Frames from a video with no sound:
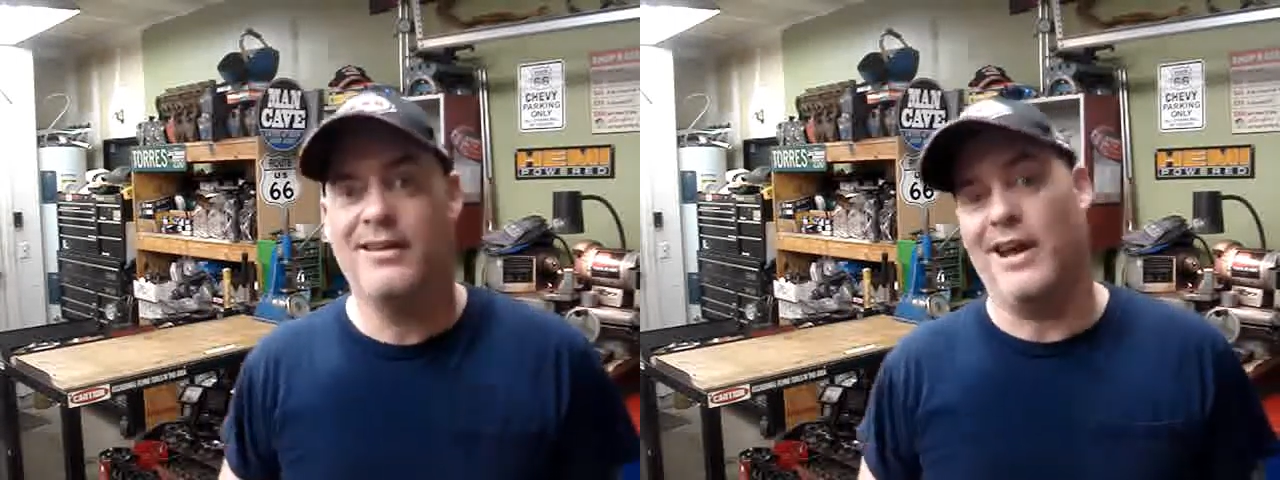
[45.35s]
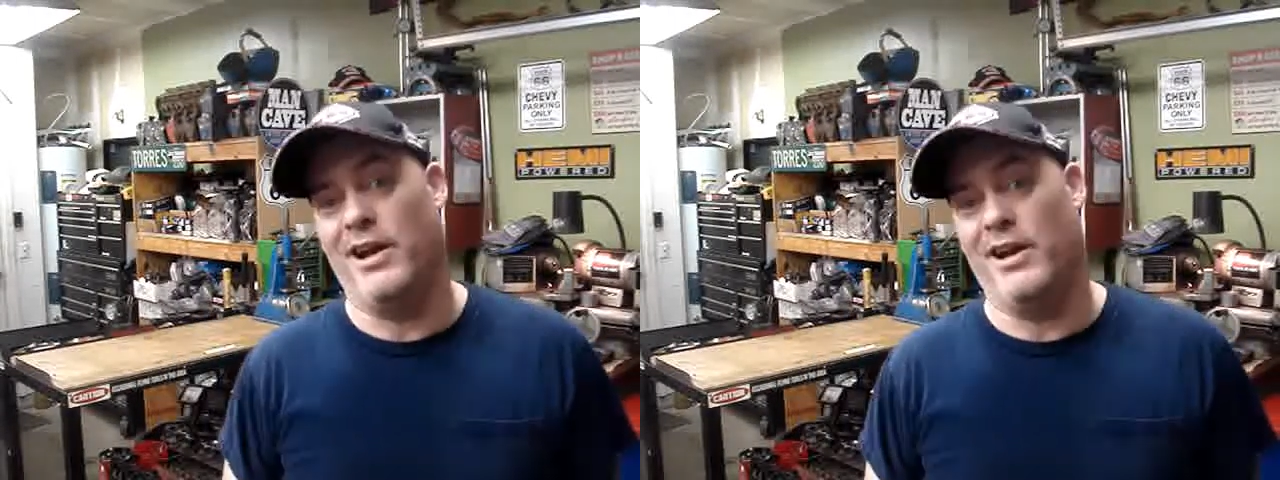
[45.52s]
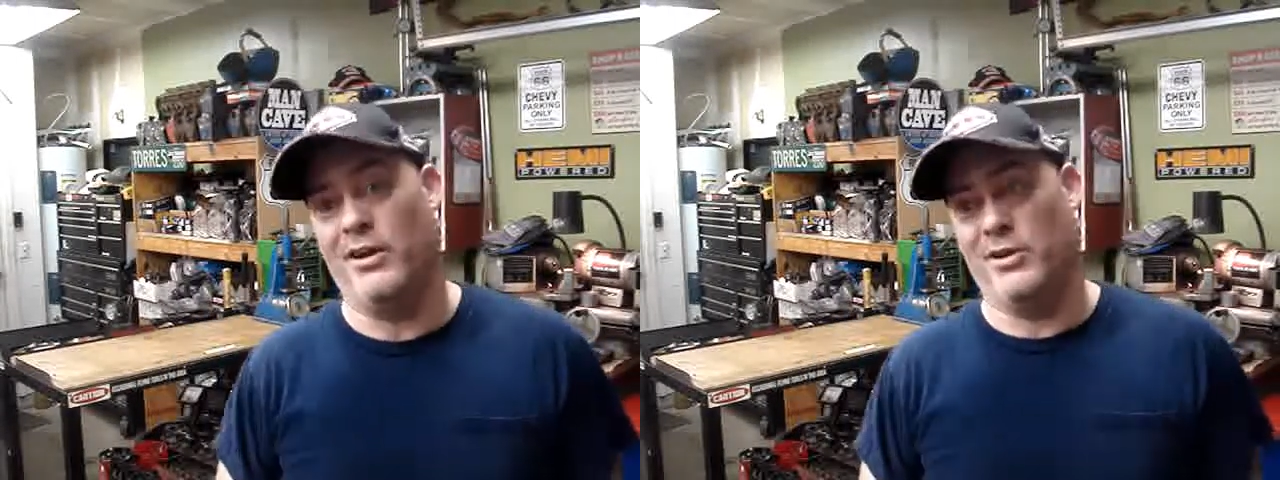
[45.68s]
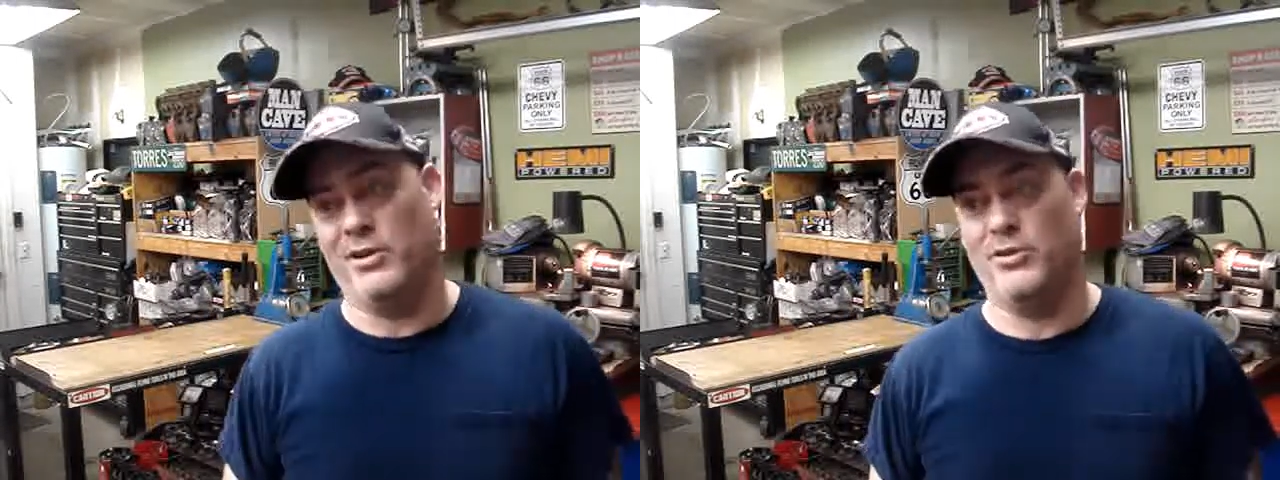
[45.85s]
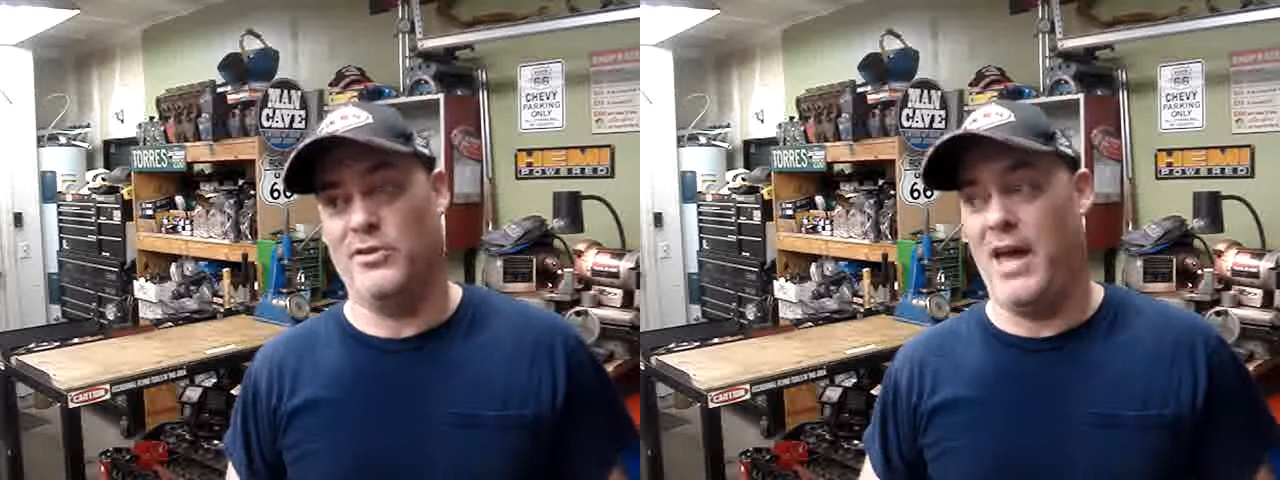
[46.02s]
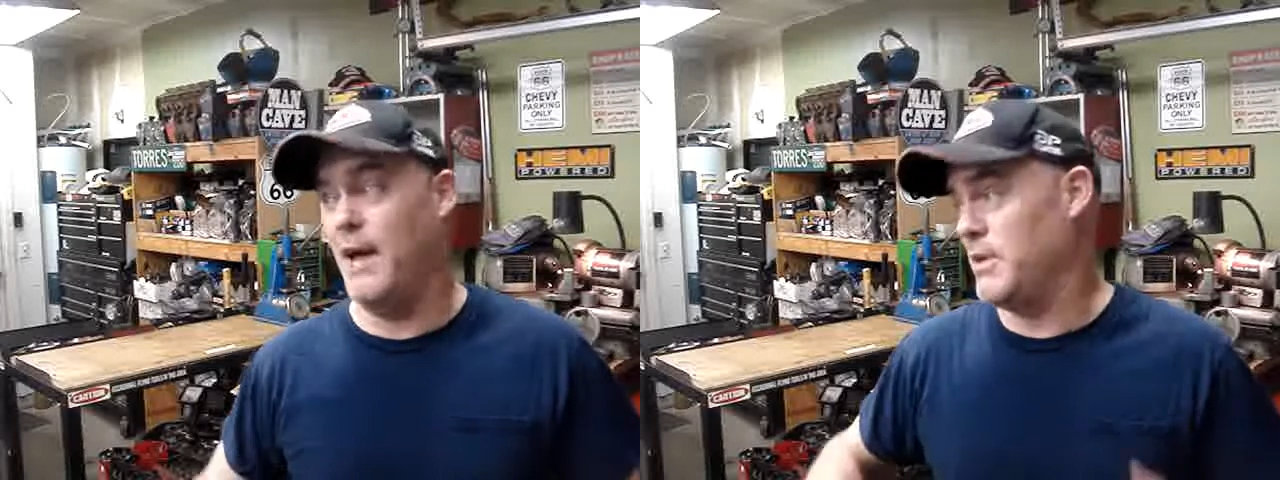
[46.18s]
Kind of hard to do
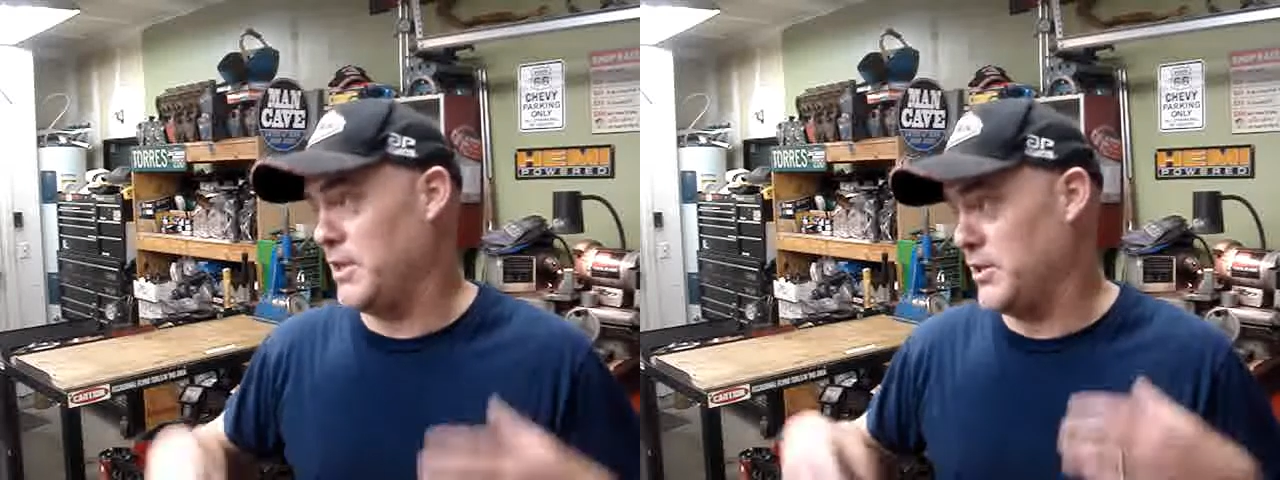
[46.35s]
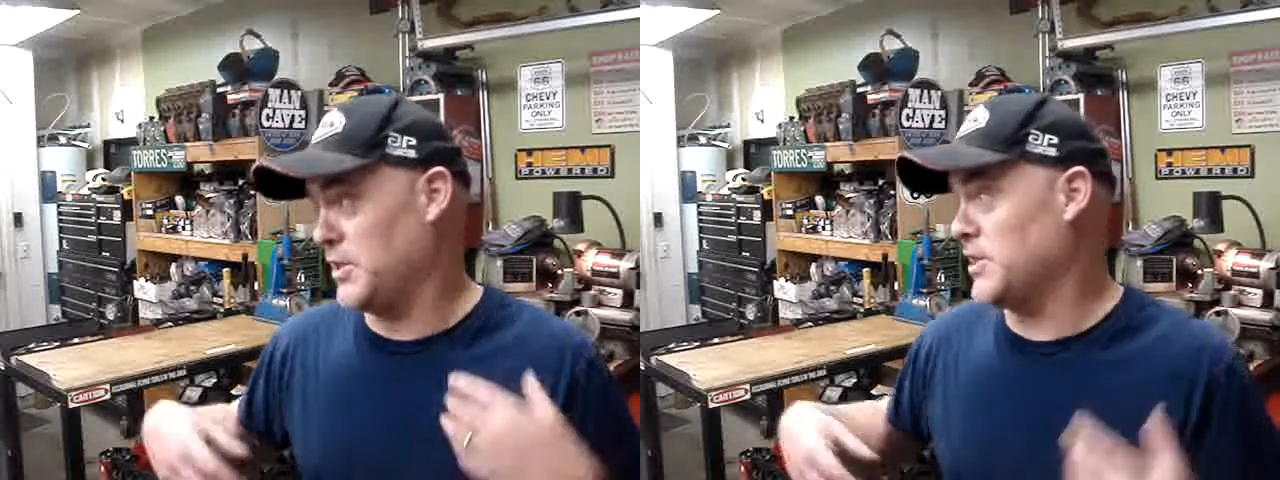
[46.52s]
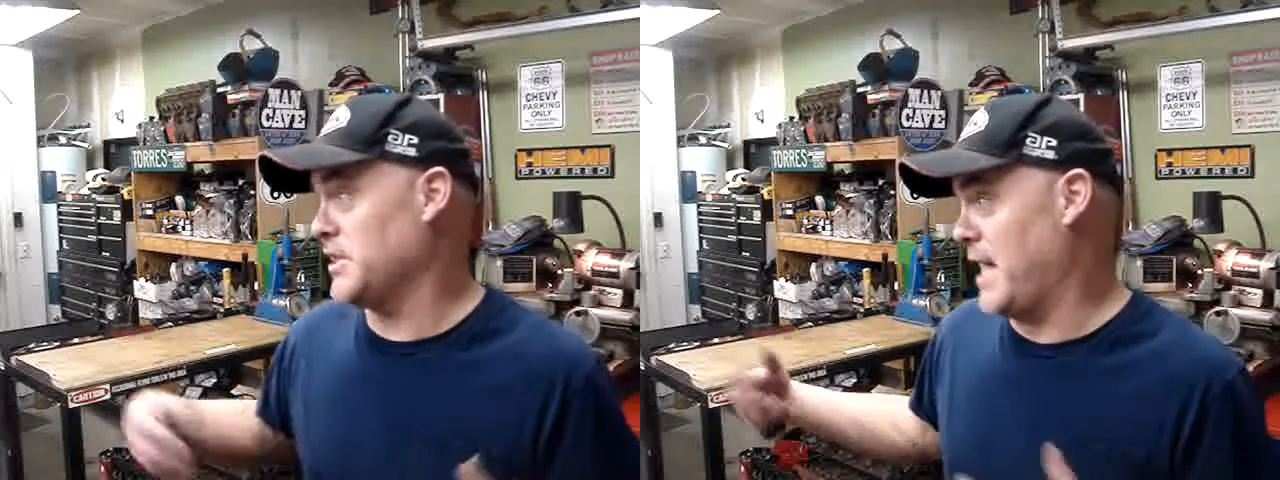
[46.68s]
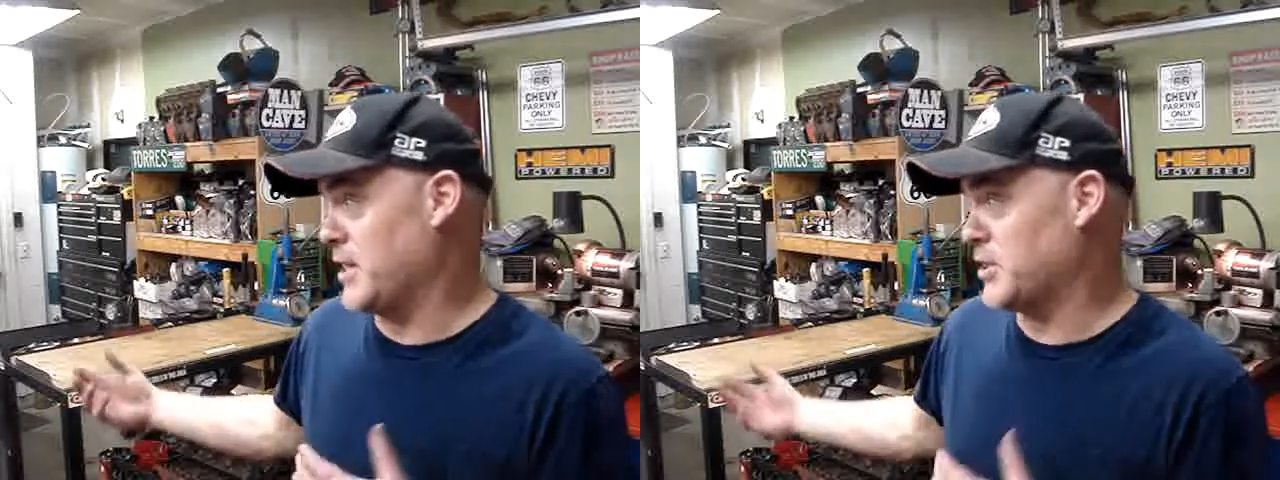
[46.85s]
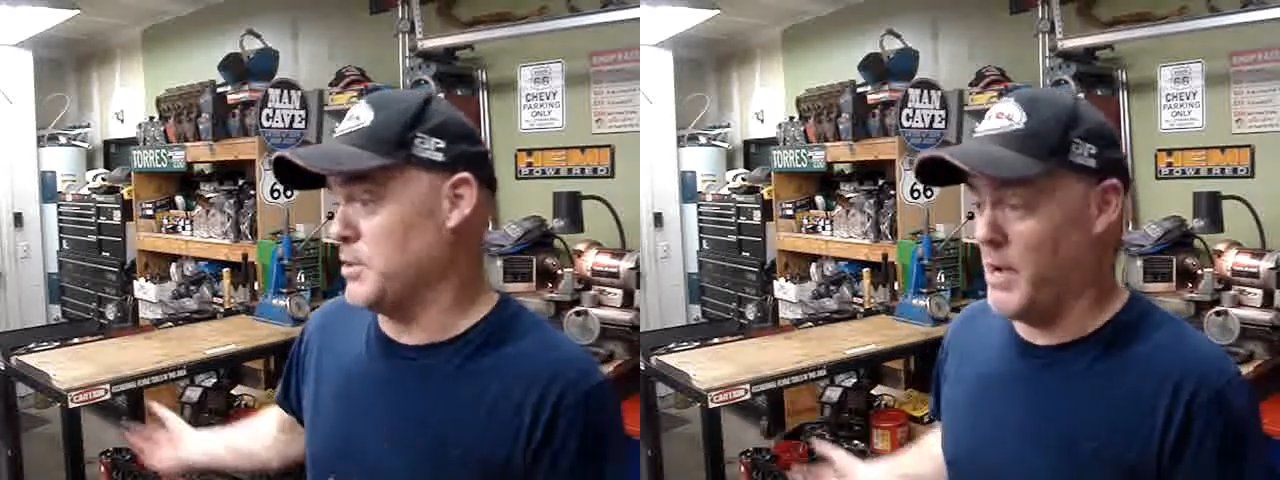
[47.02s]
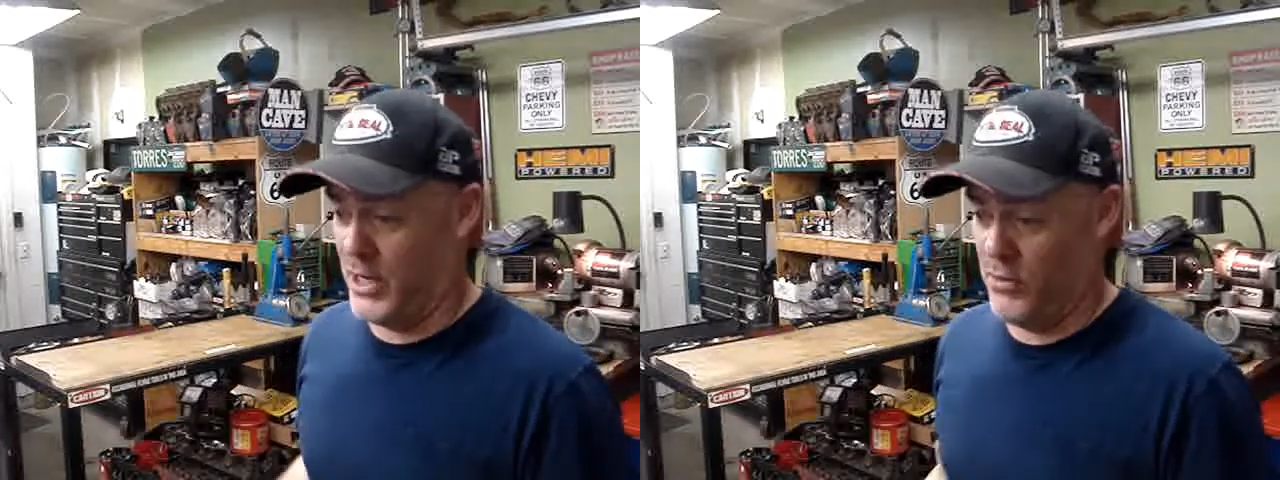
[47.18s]
that because this is
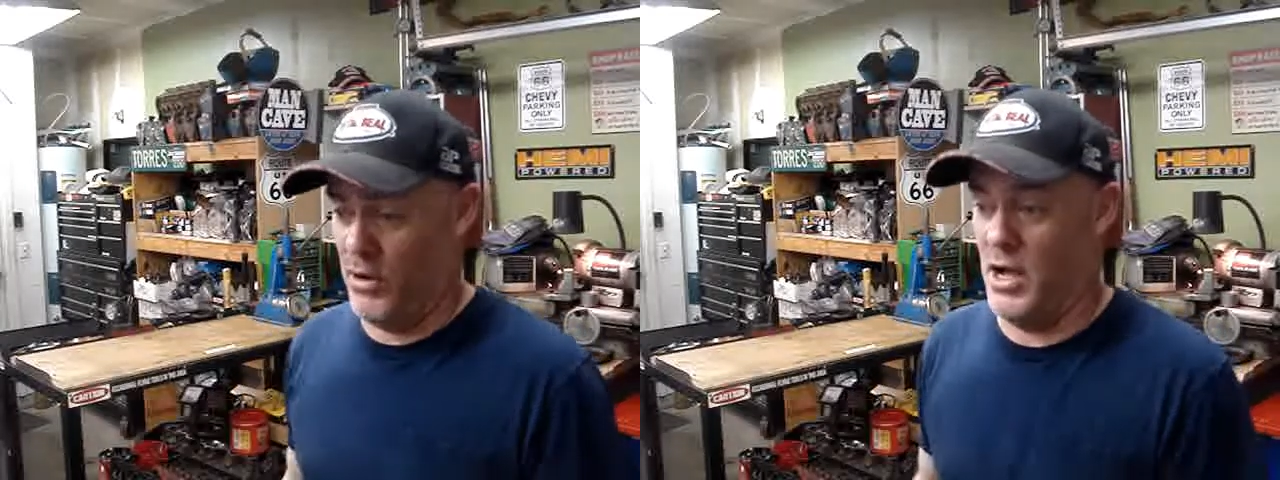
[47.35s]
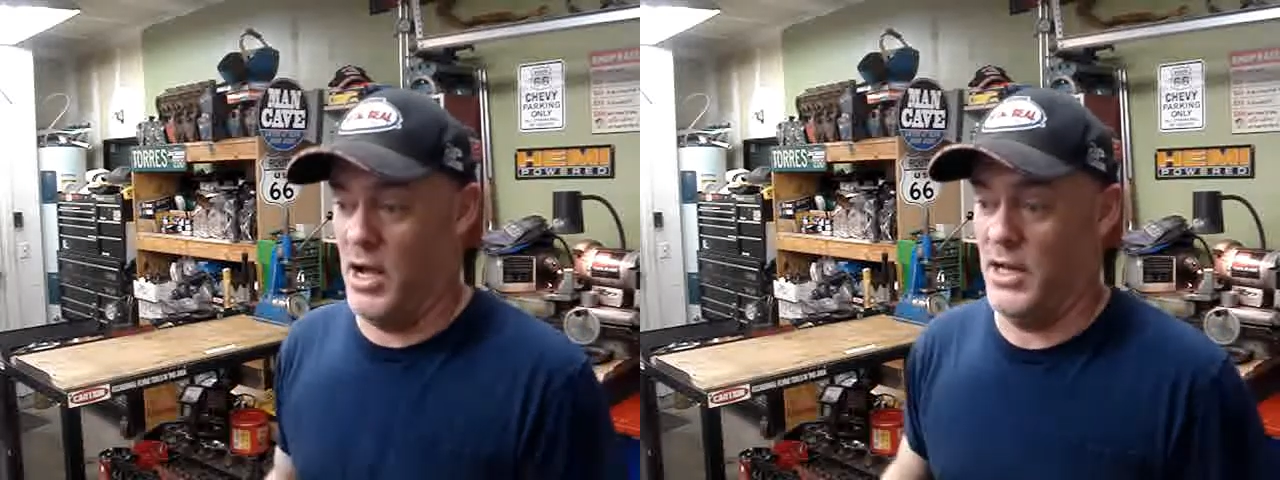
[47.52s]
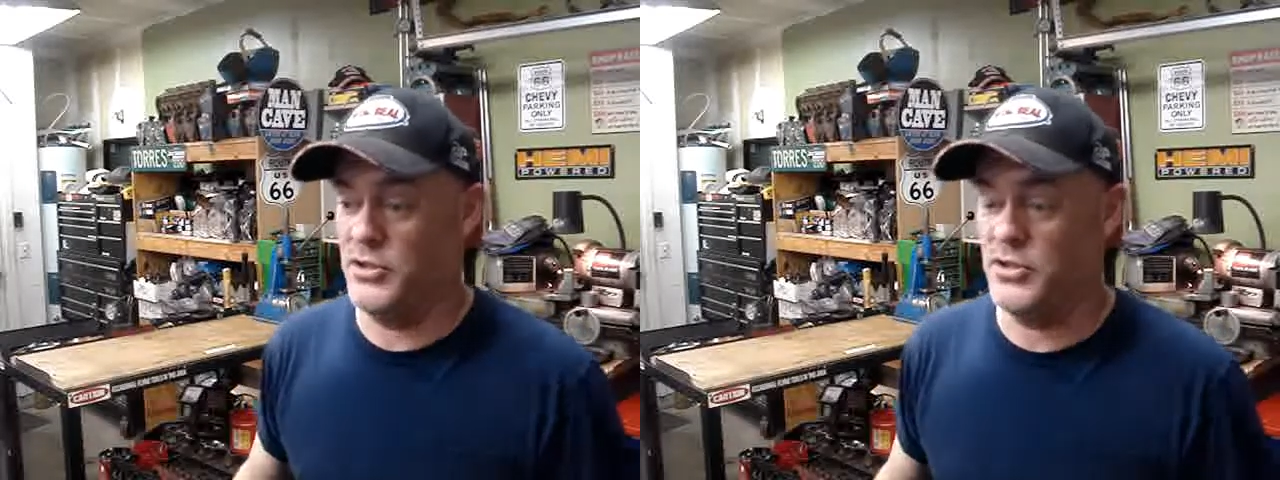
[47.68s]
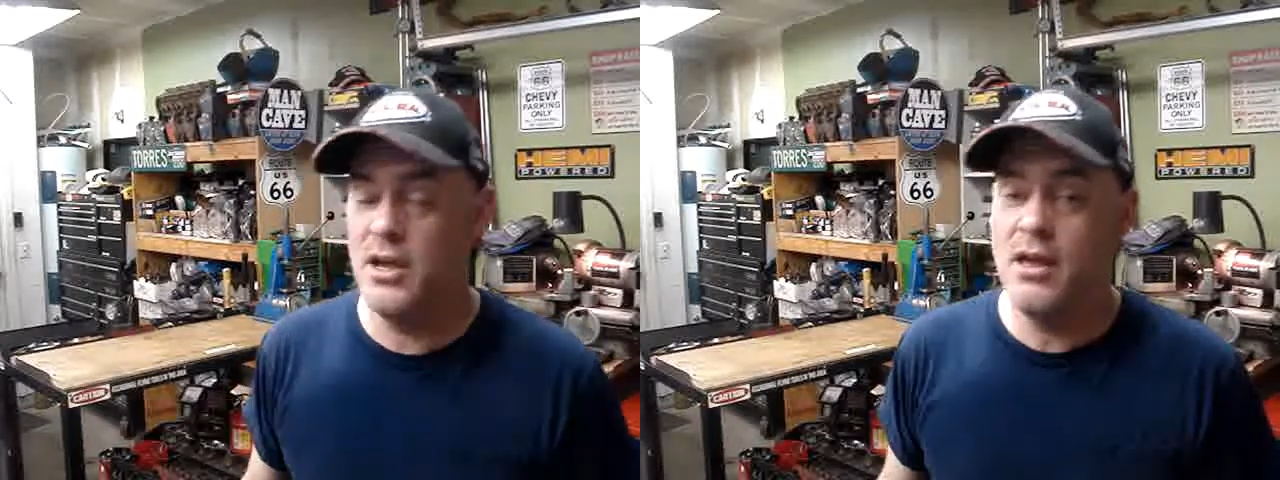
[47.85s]
actually my garage.